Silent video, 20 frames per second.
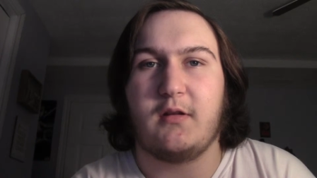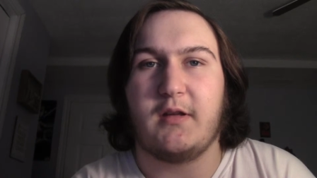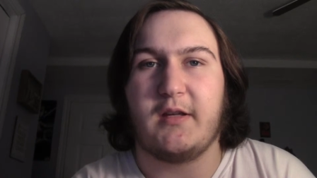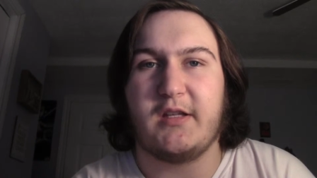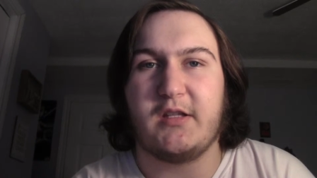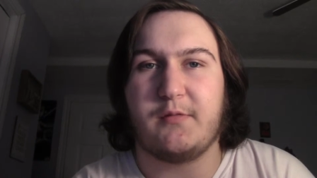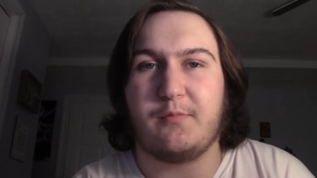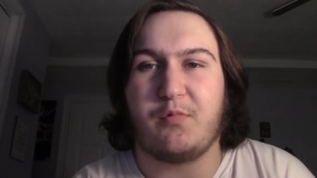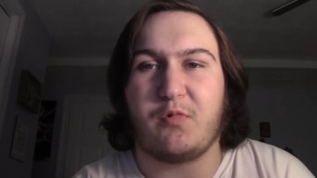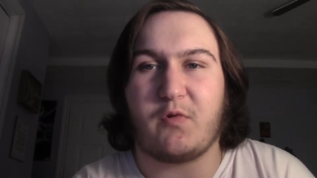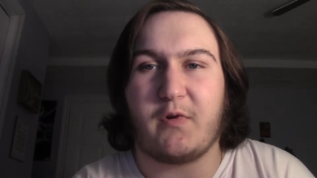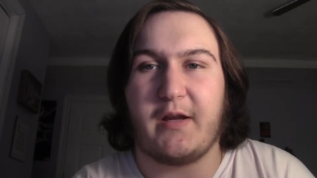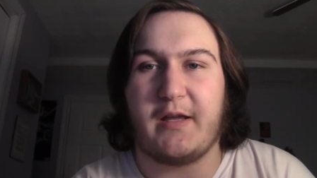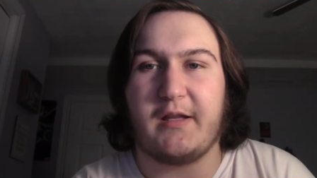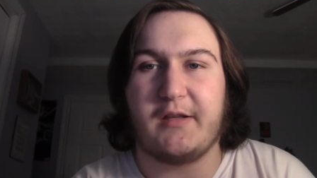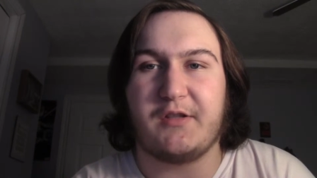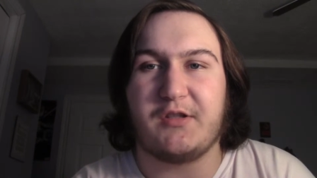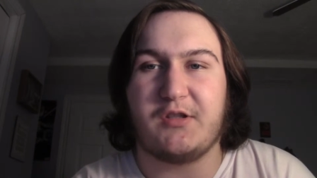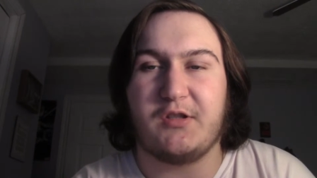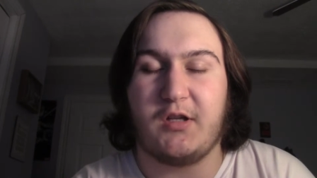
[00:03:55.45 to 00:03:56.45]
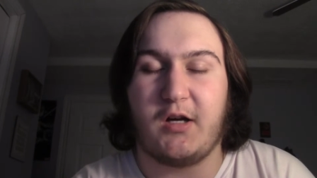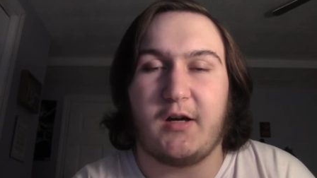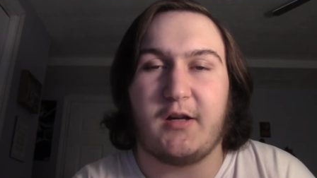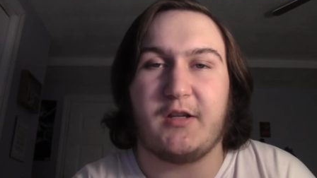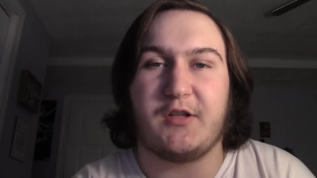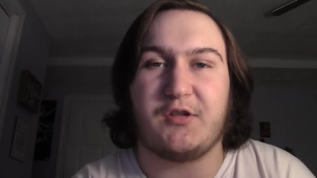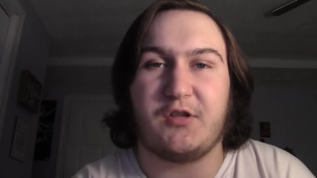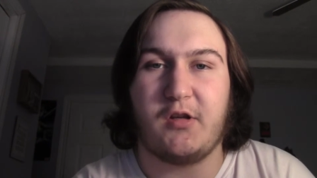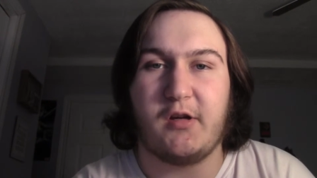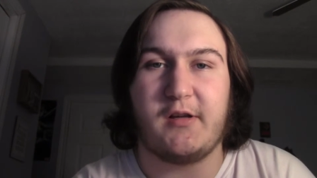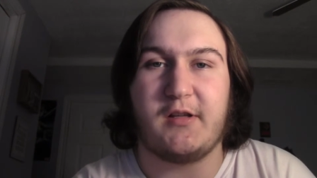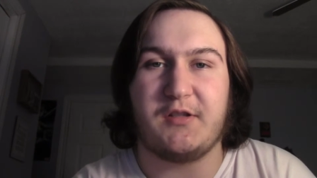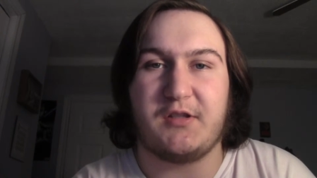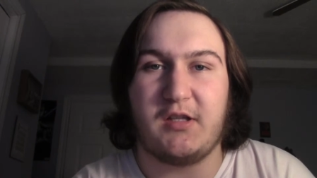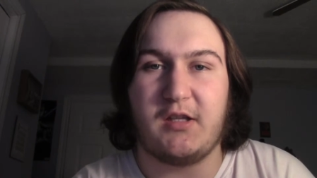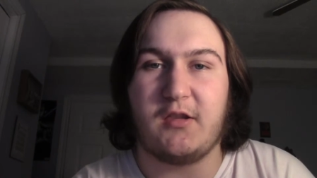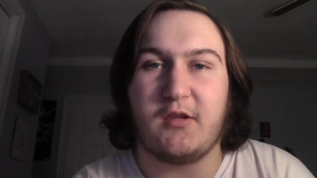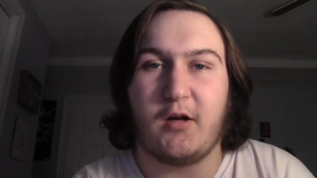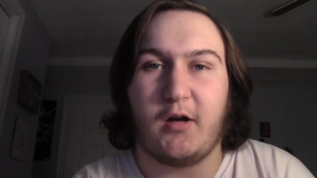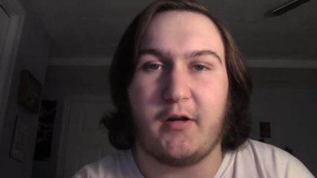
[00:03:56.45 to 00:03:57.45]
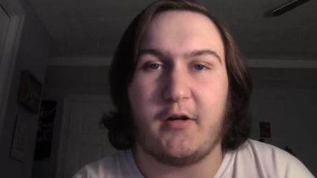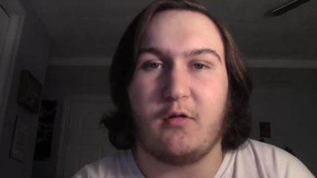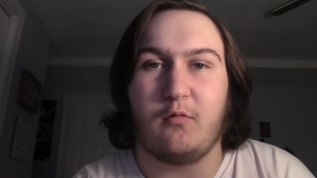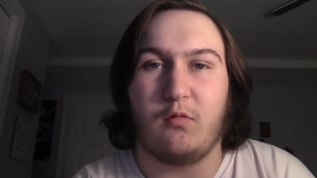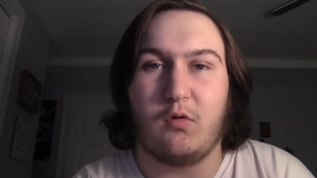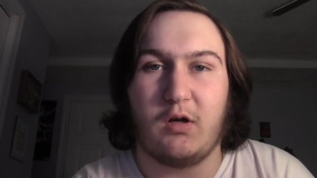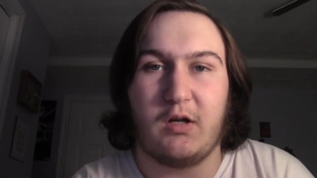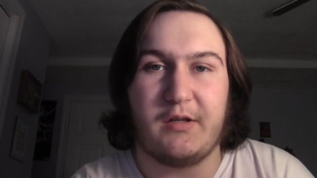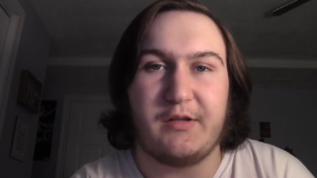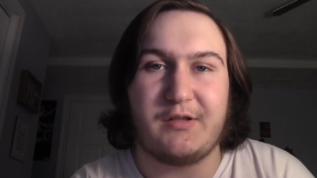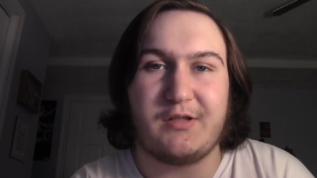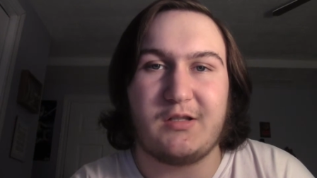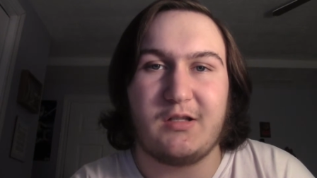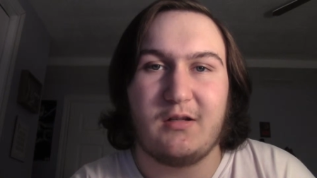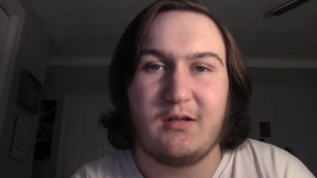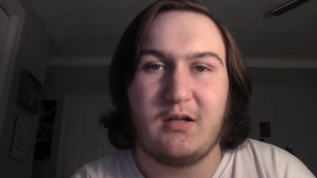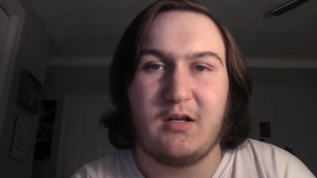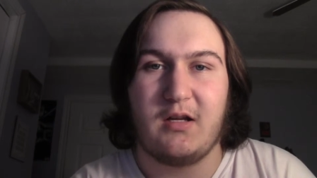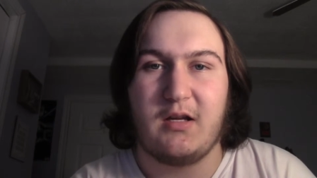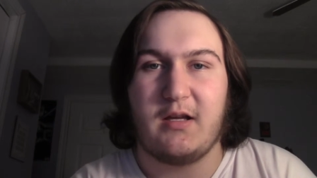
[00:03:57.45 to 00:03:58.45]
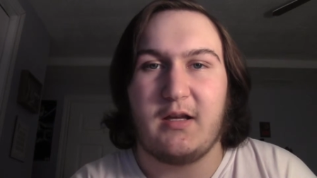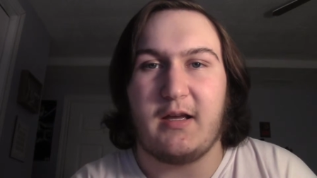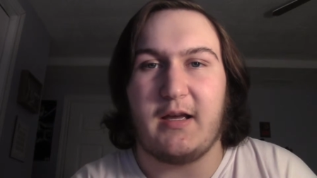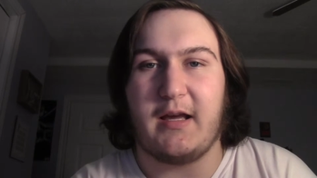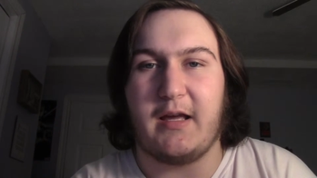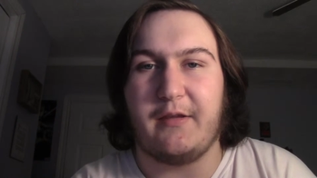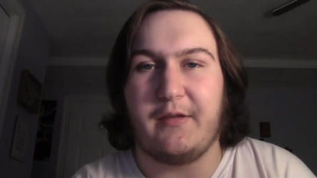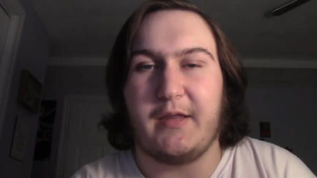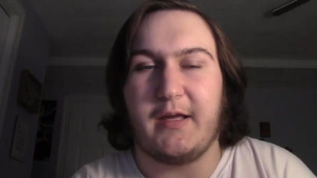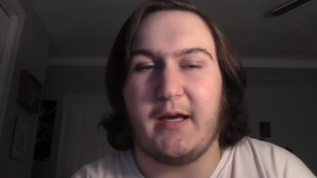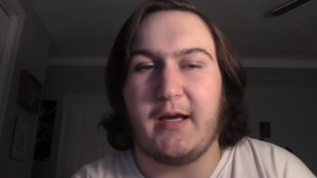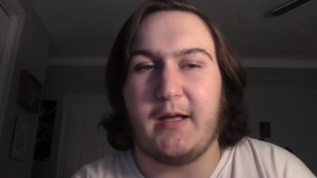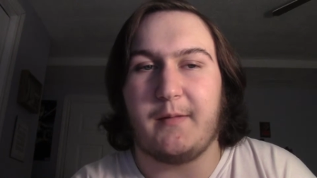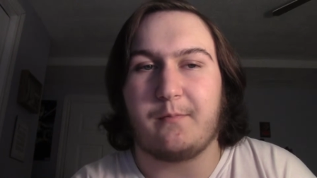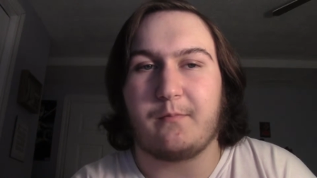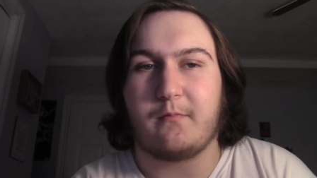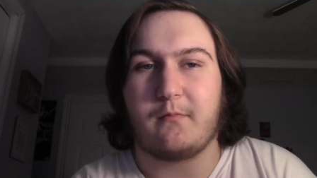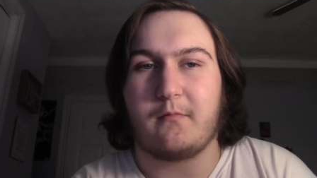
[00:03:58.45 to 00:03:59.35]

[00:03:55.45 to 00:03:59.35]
his brain's not as good as he thought it was, and that